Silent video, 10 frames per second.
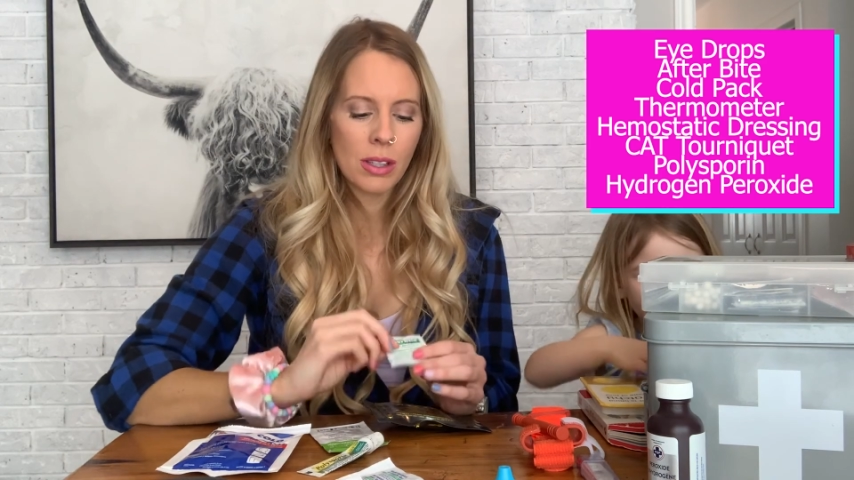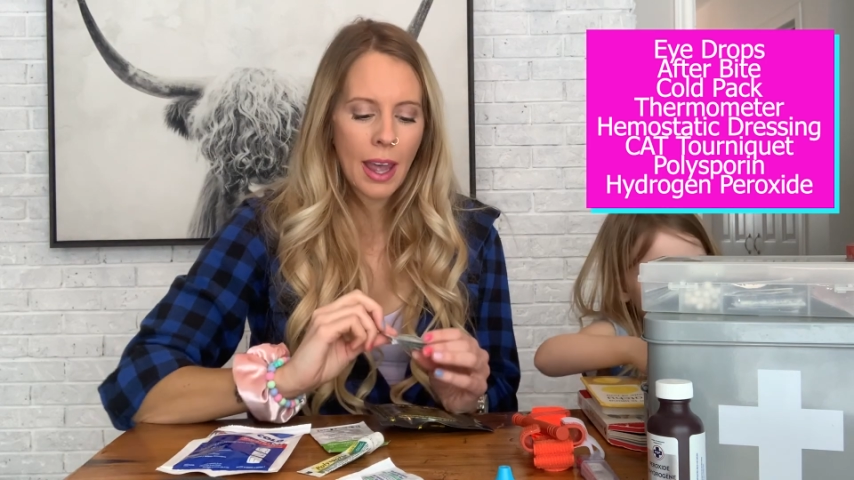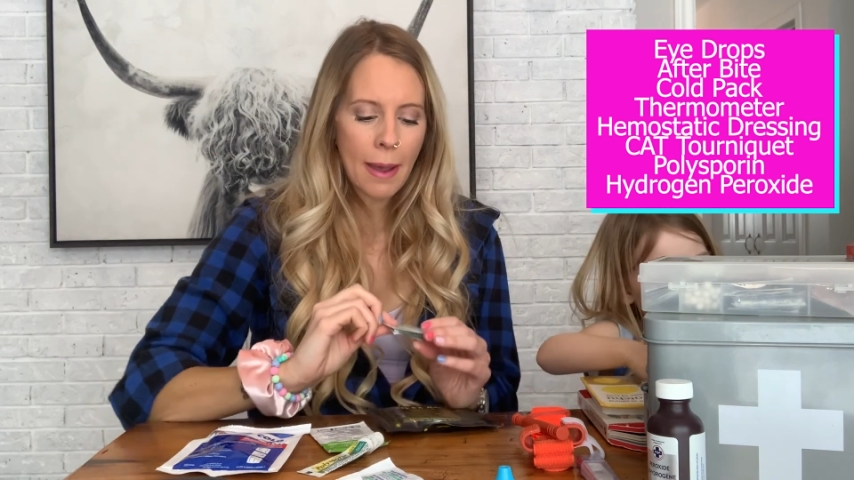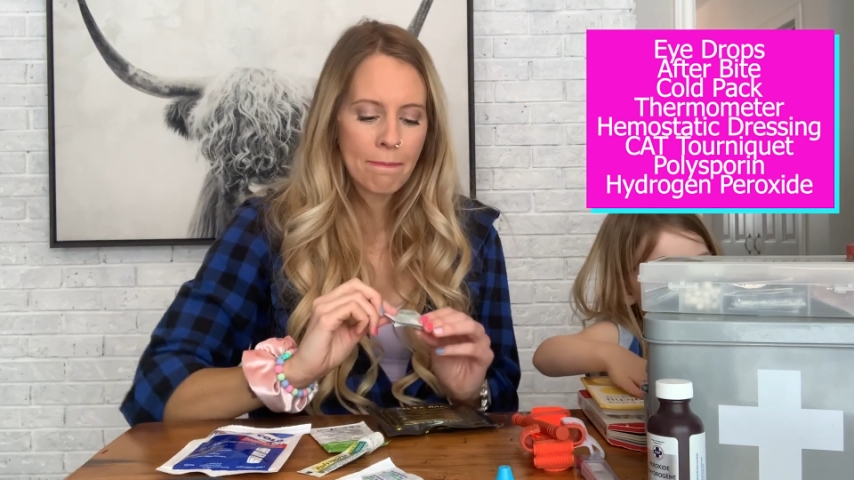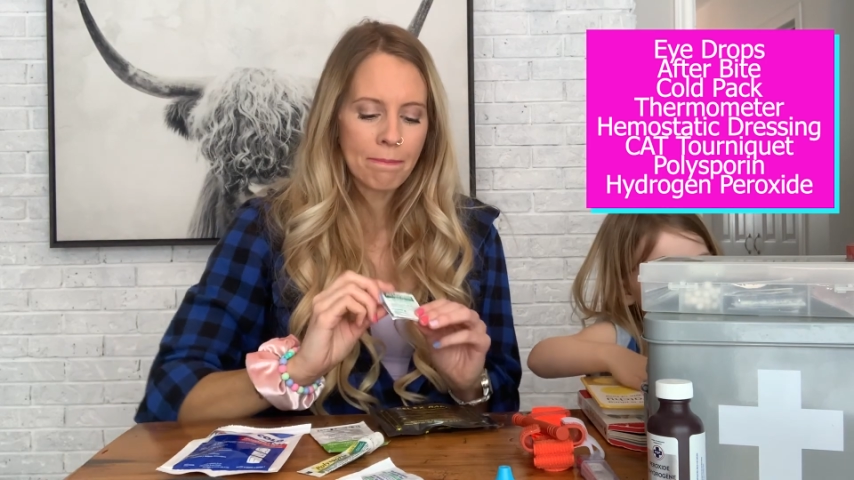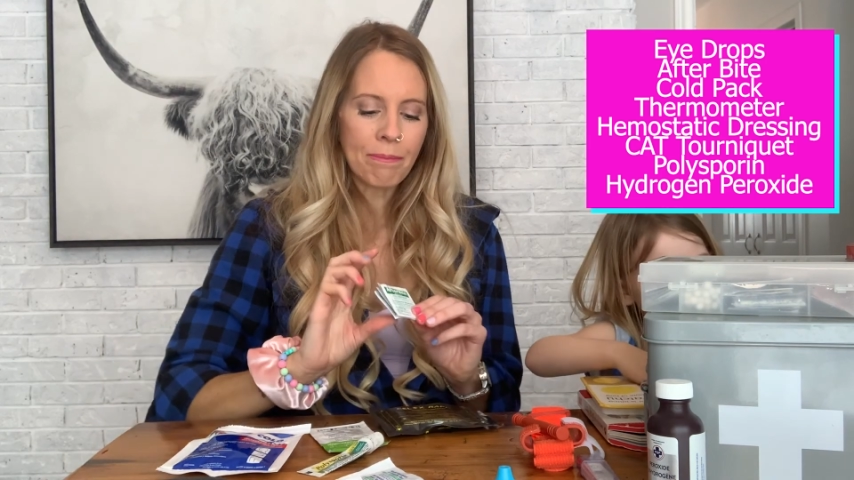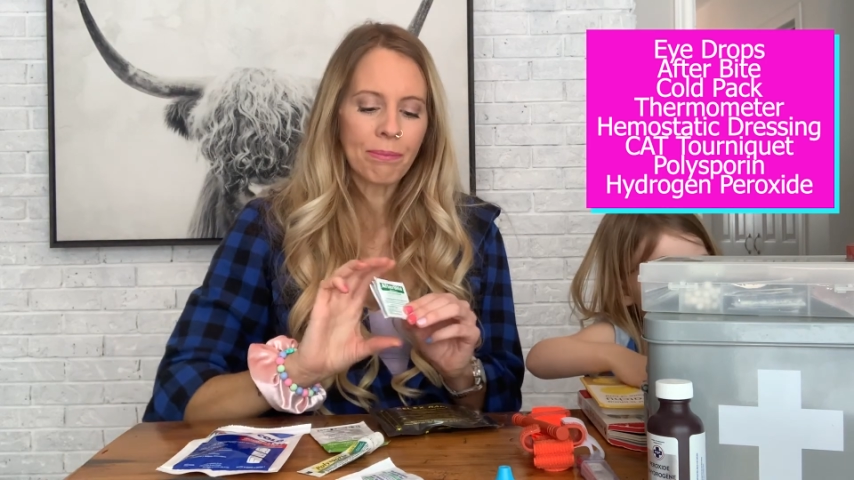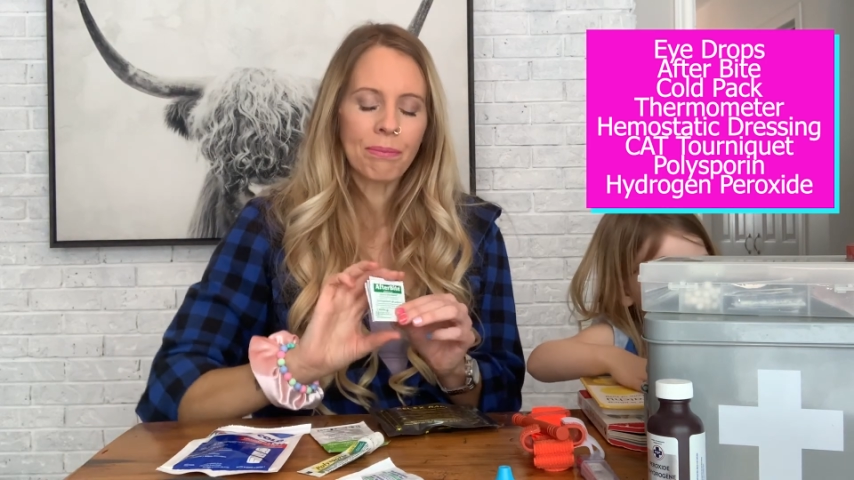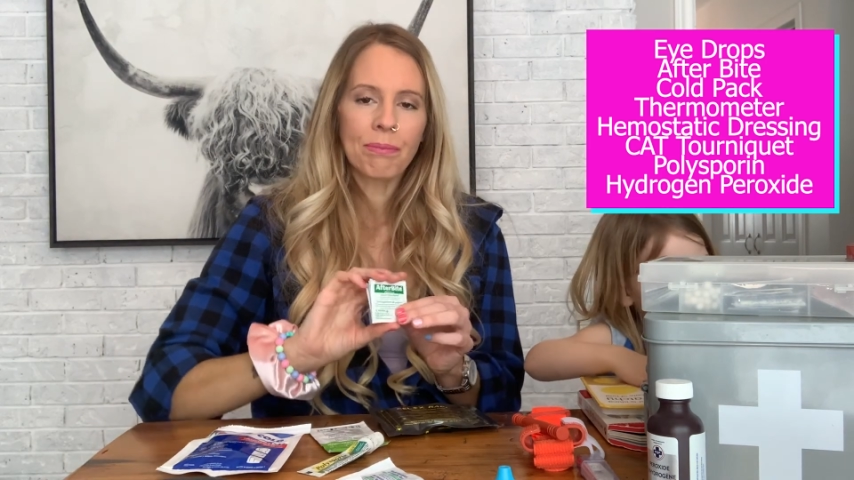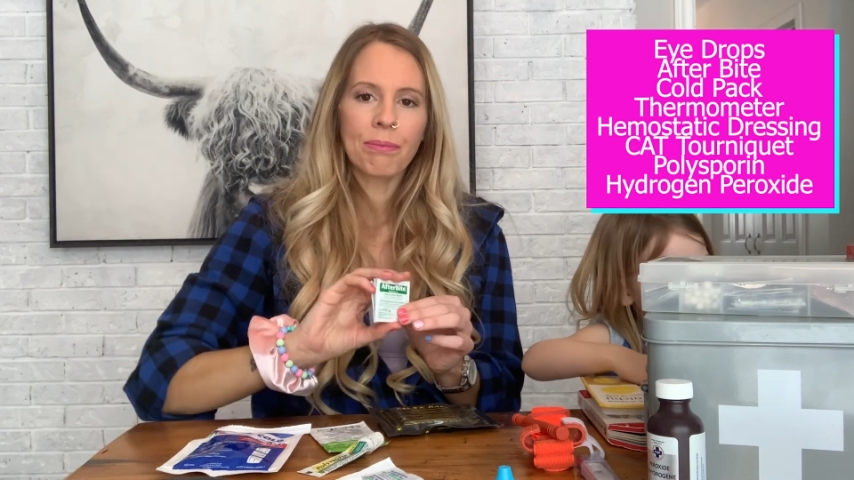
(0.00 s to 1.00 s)
that.
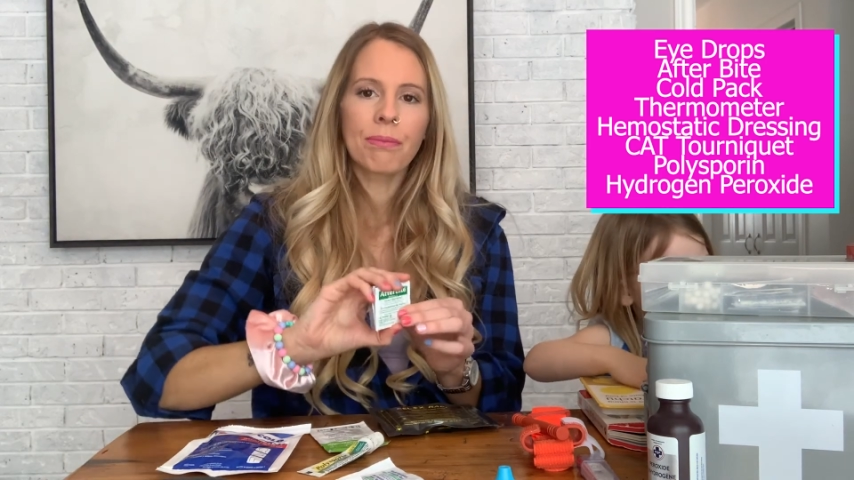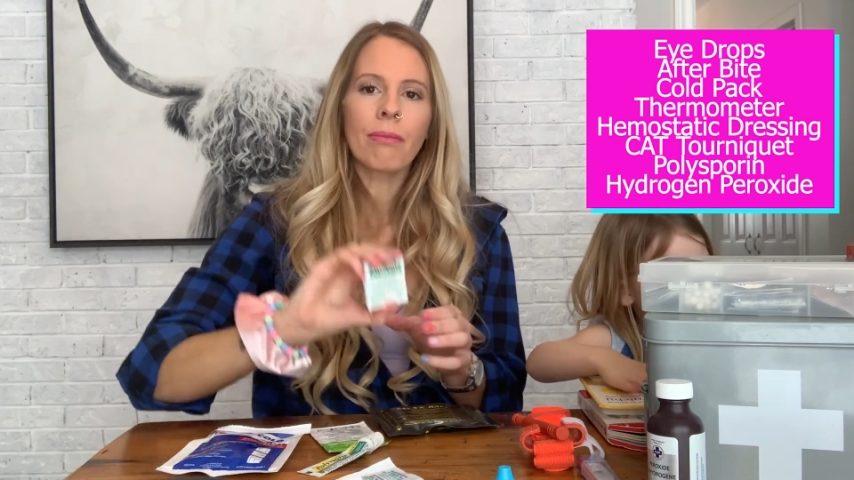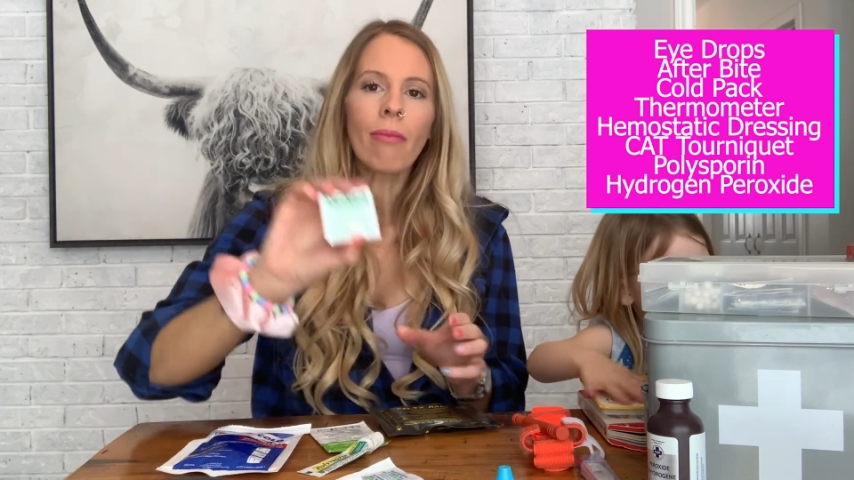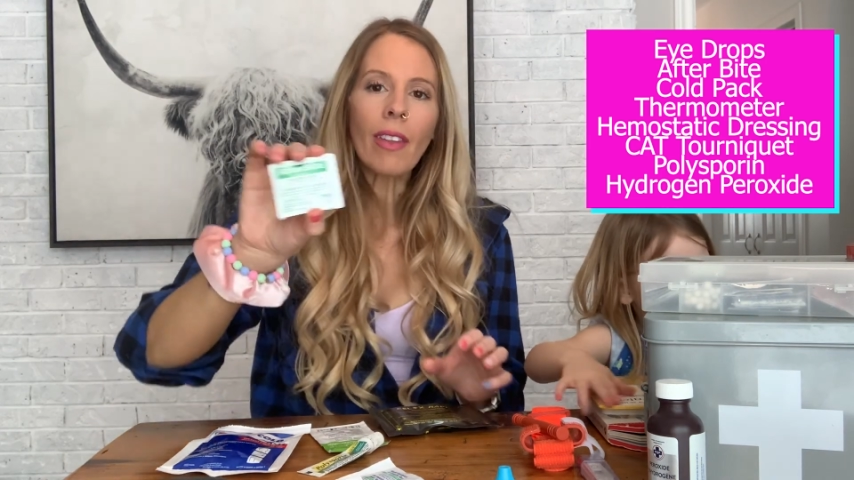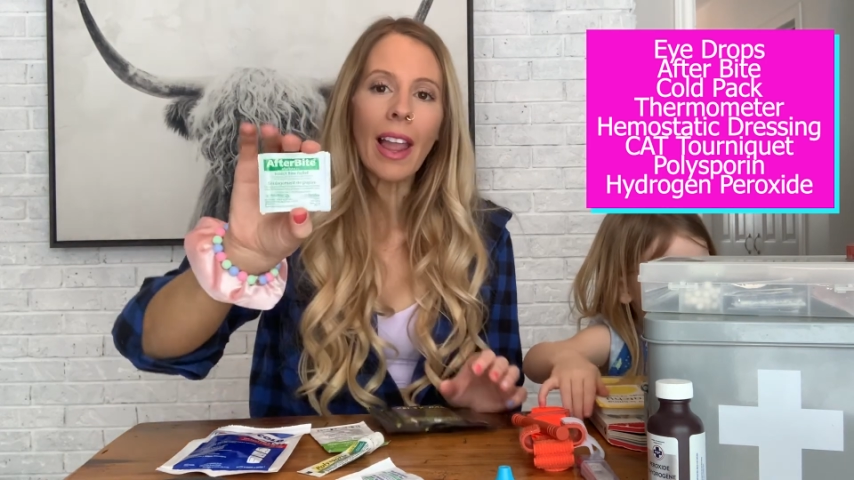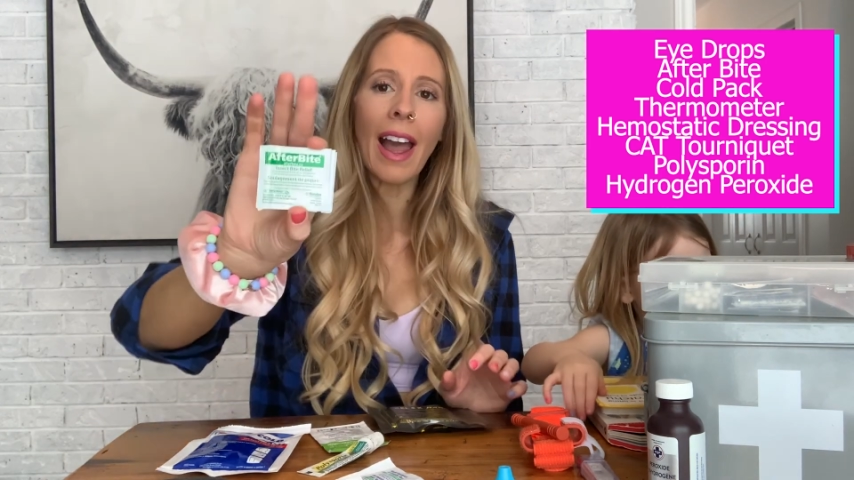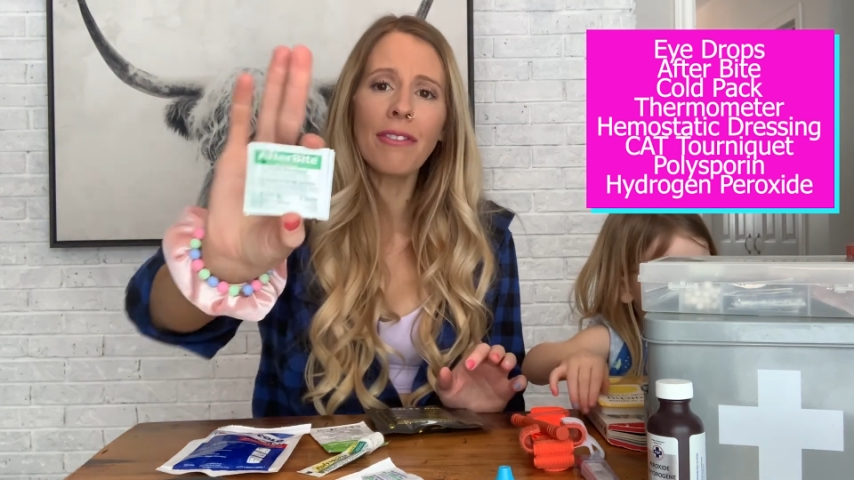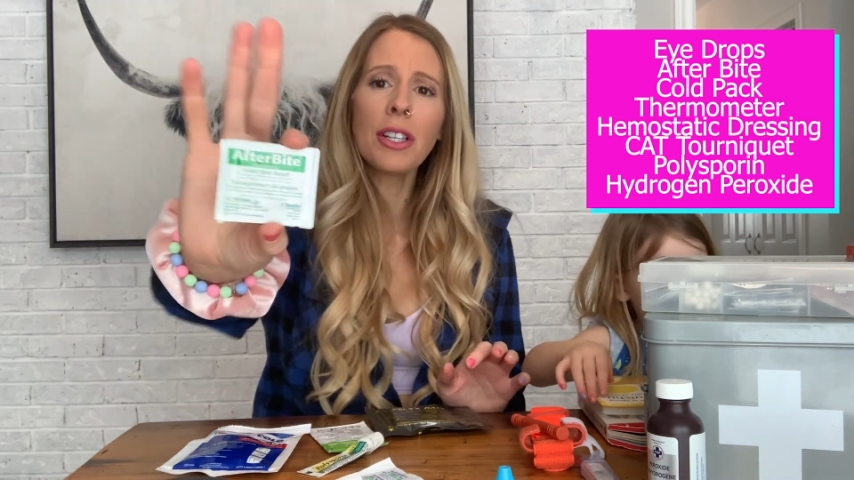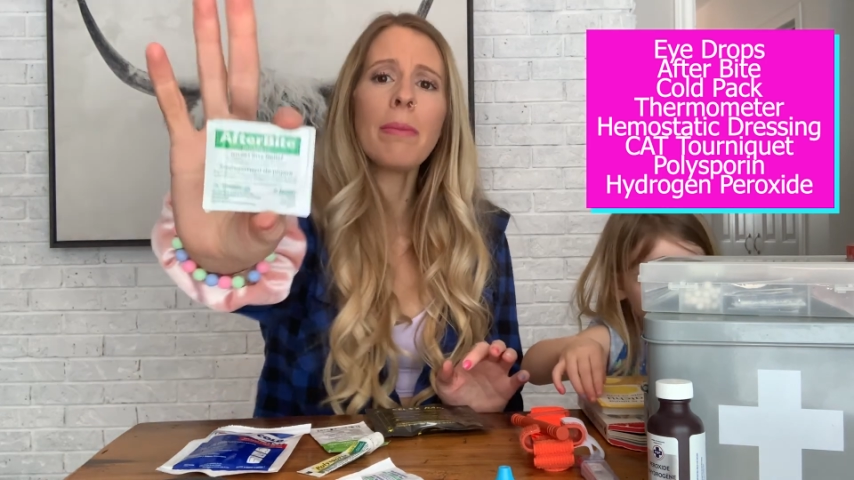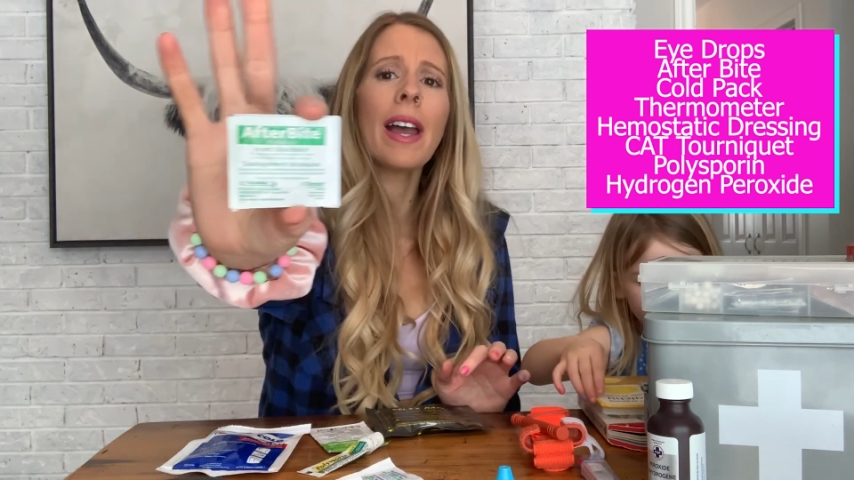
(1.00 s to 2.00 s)

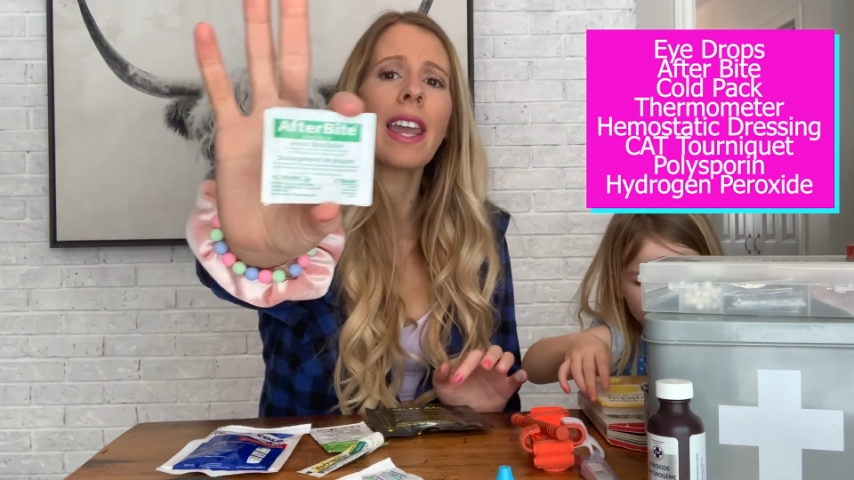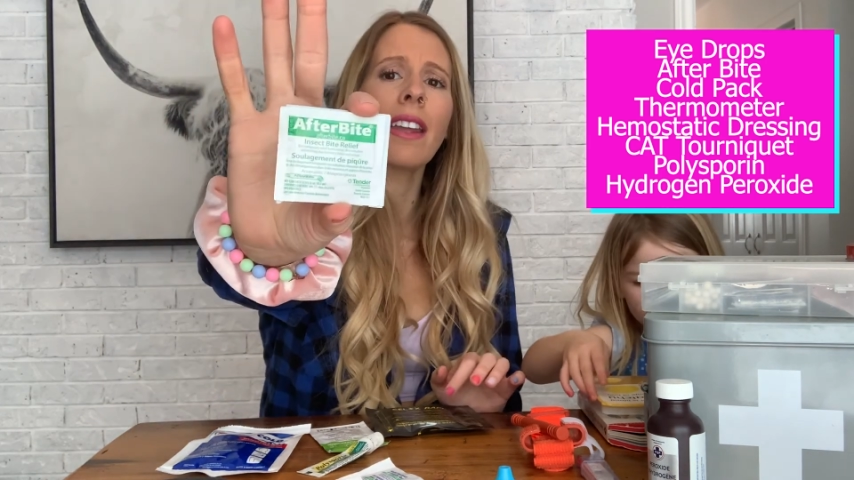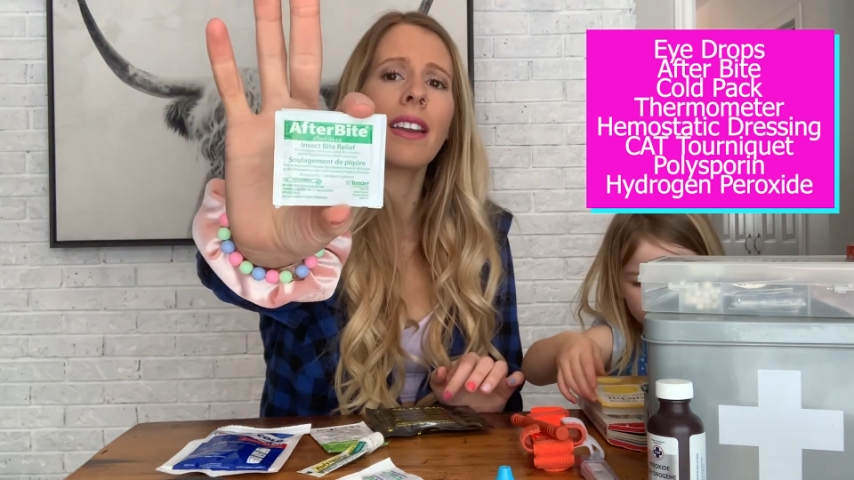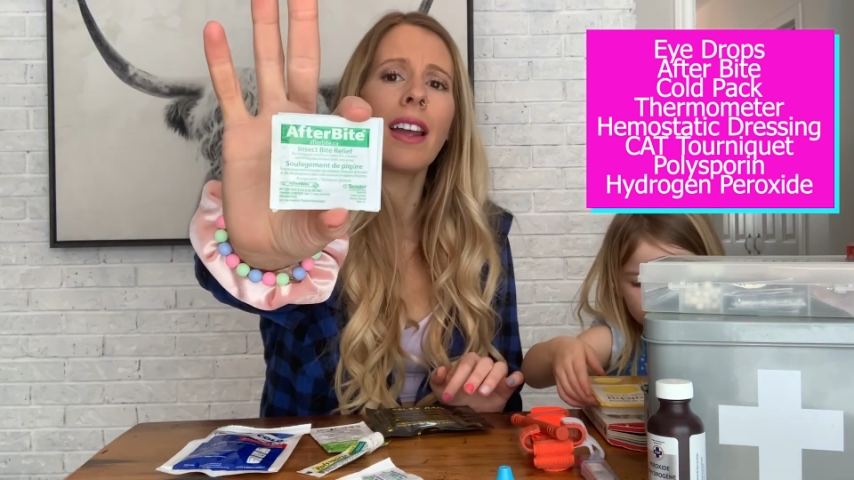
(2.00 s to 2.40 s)
Afterbite,